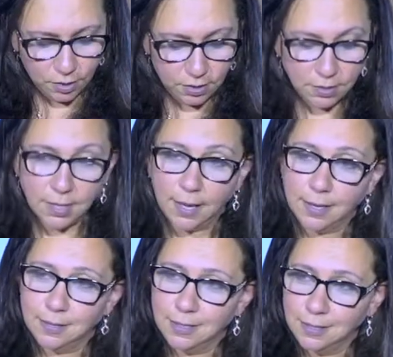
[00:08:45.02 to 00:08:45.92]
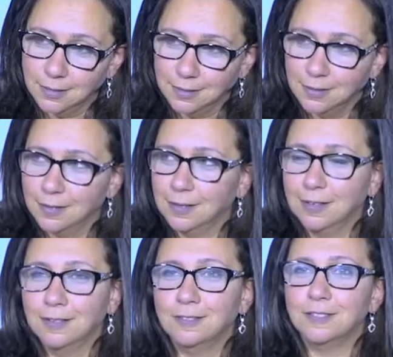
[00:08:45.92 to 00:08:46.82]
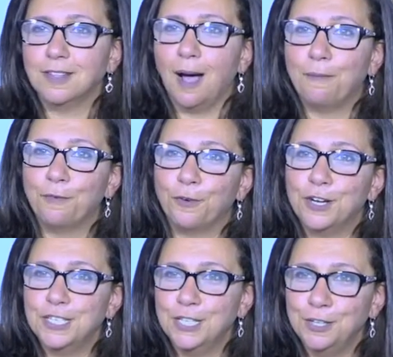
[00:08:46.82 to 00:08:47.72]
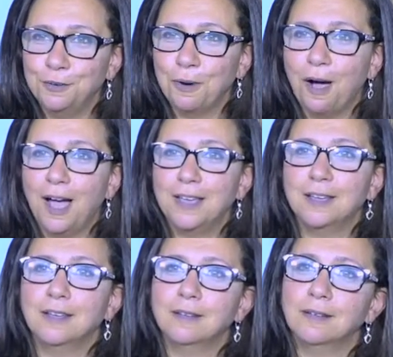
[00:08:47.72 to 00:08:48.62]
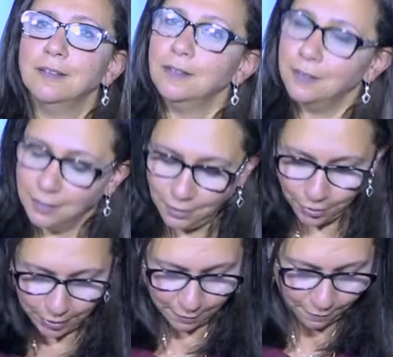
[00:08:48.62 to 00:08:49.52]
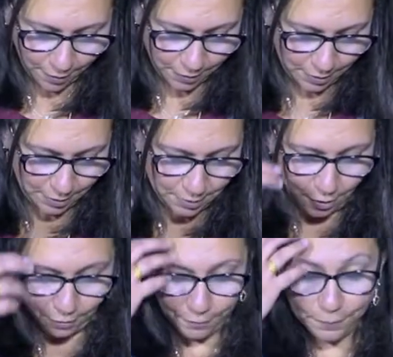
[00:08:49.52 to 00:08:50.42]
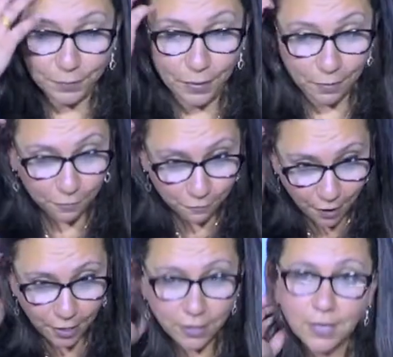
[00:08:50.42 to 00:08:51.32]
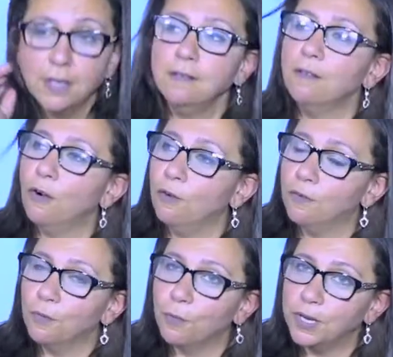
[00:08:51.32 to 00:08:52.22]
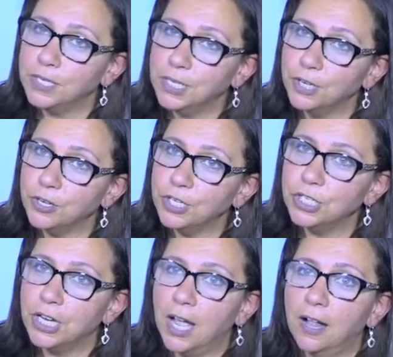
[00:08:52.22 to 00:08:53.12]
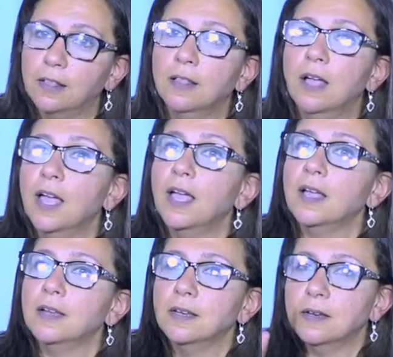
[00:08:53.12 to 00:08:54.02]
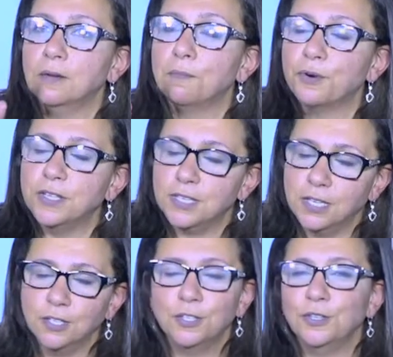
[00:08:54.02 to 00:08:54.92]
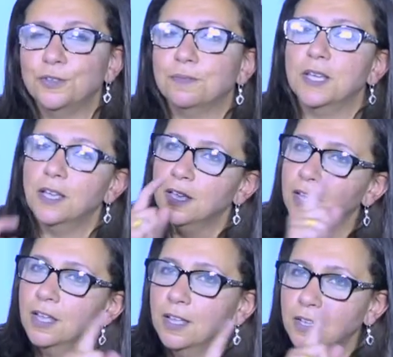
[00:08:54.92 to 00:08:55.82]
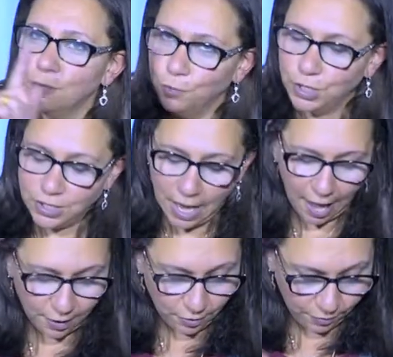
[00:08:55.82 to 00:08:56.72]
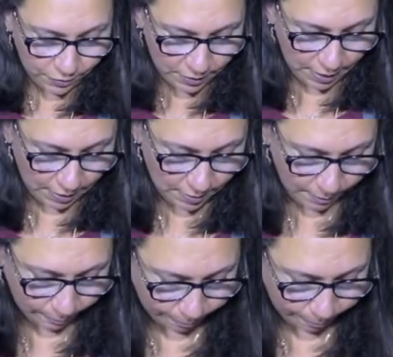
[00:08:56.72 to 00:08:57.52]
Second stop for a DUI, you're in the felony zone. Felony, over 1 year in jail, in prison, excuse me, which is out of state.